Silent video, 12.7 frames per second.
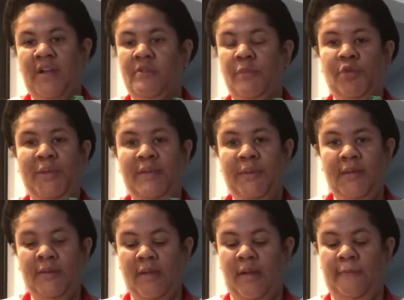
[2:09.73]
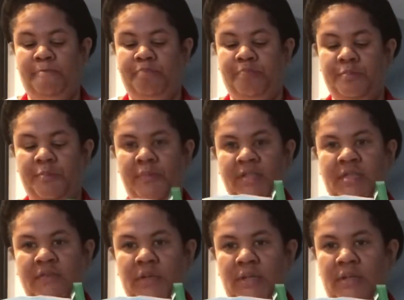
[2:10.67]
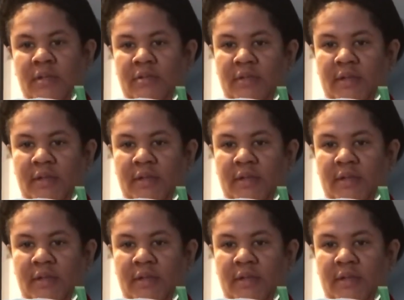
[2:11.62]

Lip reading: The Lupini bean isn't necessarily